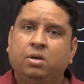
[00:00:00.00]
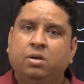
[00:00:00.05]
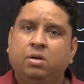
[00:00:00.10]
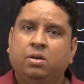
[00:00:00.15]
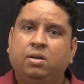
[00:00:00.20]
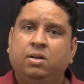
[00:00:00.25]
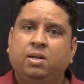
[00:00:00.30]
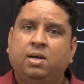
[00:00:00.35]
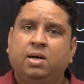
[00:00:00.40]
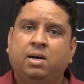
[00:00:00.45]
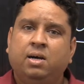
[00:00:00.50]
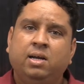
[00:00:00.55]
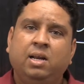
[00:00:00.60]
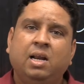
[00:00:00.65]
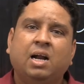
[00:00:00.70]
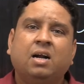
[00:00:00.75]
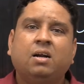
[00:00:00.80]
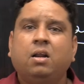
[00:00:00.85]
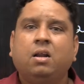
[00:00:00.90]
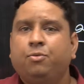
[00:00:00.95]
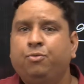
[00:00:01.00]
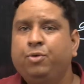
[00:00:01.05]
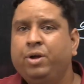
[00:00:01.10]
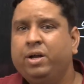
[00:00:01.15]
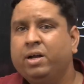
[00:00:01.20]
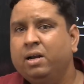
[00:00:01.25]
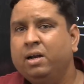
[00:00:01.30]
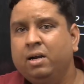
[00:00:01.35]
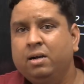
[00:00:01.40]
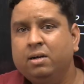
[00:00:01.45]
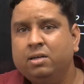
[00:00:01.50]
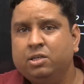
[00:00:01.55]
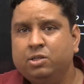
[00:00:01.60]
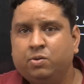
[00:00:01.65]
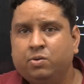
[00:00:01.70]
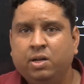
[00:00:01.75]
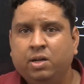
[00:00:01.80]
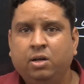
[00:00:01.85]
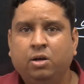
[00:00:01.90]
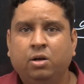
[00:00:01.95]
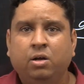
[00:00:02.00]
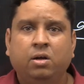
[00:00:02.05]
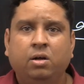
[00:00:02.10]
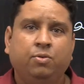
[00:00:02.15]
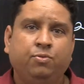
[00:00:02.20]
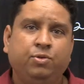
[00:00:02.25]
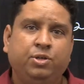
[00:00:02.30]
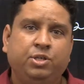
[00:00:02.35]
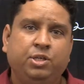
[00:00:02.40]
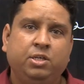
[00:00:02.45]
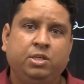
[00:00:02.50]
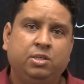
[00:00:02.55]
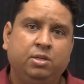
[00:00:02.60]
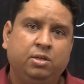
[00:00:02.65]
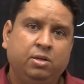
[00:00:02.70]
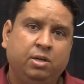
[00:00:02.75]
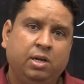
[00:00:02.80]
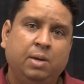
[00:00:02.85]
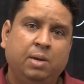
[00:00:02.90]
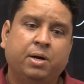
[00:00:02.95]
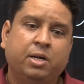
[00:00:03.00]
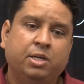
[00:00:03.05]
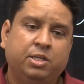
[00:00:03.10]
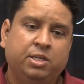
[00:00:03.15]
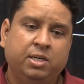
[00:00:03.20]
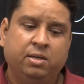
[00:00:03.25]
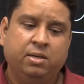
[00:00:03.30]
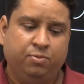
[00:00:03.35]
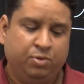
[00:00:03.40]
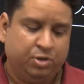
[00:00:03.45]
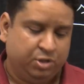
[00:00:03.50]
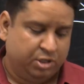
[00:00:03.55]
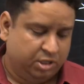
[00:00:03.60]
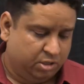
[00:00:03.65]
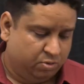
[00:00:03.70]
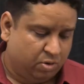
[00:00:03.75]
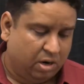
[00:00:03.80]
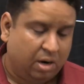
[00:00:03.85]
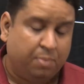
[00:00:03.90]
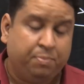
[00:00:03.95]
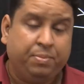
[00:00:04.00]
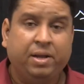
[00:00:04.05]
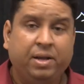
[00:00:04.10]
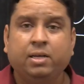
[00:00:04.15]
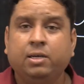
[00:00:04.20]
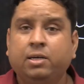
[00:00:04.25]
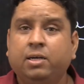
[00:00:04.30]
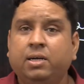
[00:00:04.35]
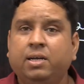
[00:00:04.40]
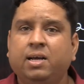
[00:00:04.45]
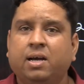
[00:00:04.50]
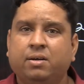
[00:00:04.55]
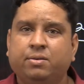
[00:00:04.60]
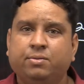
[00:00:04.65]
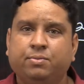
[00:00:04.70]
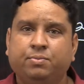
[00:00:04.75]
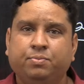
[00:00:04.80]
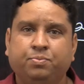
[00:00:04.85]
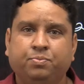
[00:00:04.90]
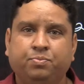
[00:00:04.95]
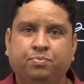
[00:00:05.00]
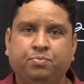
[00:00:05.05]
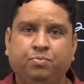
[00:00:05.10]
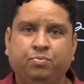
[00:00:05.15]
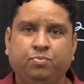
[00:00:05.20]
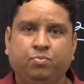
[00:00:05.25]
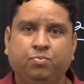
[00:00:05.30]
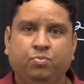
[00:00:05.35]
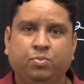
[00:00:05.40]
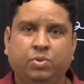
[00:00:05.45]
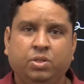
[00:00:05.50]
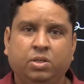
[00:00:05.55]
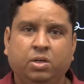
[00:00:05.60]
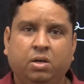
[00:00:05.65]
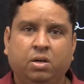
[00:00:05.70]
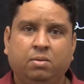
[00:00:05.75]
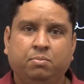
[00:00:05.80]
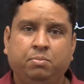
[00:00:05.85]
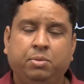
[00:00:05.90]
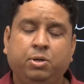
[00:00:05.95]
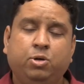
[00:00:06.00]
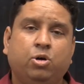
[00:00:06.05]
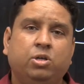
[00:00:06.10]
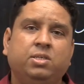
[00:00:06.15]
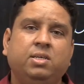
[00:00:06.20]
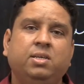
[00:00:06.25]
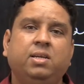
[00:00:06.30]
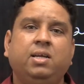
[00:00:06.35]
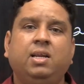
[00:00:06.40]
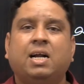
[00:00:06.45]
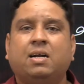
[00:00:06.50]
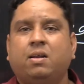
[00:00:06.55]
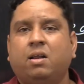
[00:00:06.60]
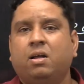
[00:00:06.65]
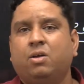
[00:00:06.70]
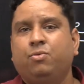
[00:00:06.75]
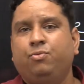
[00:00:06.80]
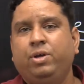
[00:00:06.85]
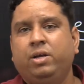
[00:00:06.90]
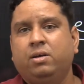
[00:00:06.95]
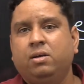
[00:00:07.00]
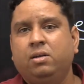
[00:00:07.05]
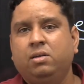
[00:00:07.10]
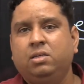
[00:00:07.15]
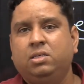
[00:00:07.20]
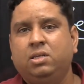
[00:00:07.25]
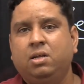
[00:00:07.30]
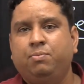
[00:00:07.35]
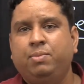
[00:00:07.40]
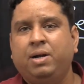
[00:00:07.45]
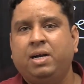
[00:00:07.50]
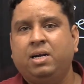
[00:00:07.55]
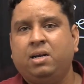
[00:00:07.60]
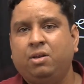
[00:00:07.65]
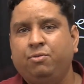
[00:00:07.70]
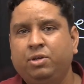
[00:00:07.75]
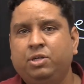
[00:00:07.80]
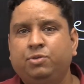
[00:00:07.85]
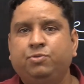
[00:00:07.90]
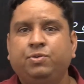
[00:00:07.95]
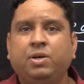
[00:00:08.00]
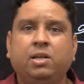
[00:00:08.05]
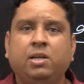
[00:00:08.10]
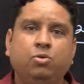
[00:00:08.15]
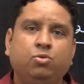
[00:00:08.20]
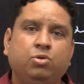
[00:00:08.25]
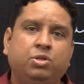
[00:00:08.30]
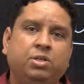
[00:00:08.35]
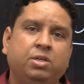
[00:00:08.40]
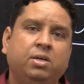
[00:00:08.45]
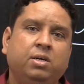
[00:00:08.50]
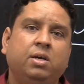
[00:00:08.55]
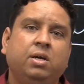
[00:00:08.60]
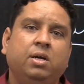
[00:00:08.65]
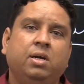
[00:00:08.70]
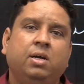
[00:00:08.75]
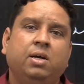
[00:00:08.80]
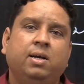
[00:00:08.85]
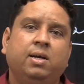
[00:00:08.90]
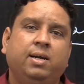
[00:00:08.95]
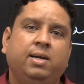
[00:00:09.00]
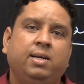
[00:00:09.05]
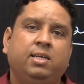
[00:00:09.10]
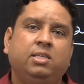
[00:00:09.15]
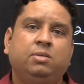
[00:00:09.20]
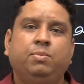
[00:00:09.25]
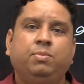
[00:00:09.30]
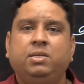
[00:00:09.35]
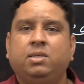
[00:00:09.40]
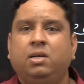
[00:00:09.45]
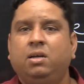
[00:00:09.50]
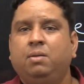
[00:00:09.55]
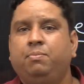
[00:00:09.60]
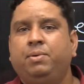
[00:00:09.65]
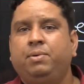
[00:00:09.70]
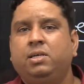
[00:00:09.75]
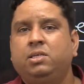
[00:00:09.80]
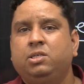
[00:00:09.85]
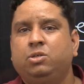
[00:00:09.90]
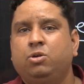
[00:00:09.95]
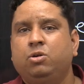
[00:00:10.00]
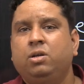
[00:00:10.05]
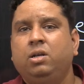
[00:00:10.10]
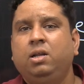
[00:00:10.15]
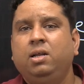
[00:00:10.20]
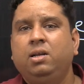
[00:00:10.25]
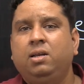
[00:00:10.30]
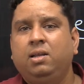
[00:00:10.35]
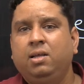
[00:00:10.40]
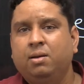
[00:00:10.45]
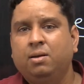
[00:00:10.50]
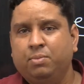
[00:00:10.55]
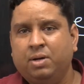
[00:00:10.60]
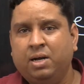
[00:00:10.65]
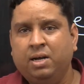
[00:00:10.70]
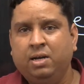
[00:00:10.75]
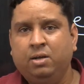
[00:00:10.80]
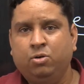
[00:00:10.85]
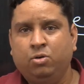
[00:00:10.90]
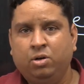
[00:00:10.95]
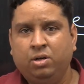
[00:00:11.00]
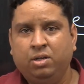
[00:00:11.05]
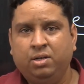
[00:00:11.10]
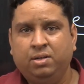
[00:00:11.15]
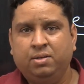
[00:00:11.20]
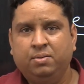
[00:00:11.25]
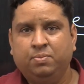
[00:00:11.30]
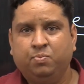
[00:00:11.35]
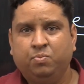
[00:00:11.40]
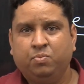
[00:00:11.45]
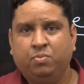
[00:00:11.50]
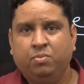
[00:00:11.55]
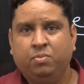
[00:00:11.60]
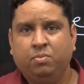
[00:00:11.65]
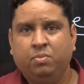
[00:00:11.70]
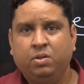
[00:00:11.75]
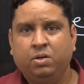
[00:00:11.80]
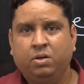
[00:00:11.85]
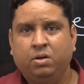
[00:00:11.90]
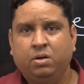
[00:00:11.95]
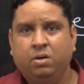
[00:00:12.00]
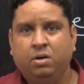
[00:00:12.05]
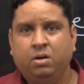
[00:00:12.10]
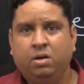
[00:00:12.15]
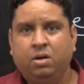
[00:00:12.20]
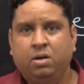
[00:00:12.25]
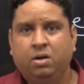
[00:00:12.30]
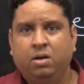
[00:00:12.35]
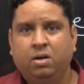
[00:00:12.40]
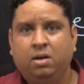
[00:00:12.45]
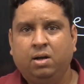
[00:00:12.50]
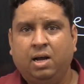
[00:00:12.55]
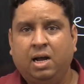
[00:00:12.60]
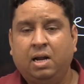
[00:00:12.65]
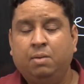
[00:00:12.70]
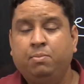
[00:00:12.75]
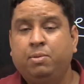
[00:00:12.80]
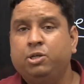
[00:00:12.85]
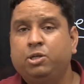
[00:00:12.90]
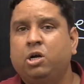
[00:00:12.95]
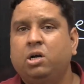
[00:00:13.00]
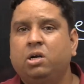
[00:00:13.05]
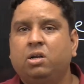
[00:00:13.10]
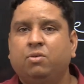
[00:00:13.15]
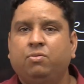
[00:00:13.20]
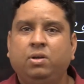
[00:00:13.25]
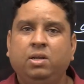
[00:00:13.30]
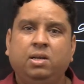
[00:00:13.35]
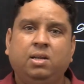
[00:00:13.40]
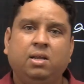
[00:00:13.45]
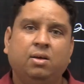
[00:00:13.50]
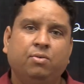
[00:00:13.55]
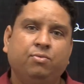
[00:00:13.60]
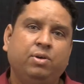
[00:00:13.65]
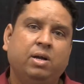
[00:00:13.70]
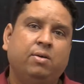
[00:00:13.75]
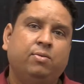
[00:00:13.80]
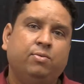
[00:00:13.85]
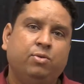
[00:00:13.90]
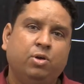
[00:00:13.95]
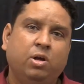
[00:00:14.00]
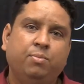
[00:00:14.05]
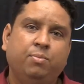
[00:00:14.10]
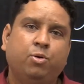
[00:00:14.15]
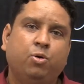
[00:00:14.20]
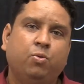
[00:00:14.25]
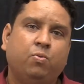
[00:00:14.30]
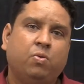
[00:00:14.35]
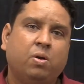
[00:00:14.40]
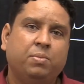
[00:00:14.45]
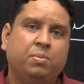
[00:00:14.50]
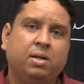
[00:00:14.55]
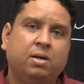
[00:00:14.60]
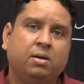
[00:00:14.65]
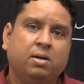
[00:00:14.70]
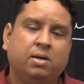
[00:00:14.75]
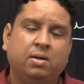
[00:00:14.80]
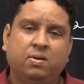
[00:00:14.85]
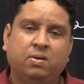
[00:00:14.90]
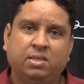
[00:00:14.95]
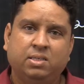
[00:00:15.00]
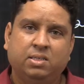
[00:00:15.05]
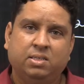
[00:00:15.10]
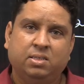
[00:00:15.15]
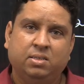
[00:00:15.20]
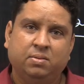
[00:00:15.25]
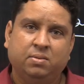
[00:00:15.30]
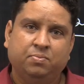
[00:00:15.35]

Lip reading: the electric vehicle industry, which is emerging, which is developing in India. Because in electric vehicles, the battery which we are using, it is majorly based on lithium ion only. And majority of lithium we have to import from other countries.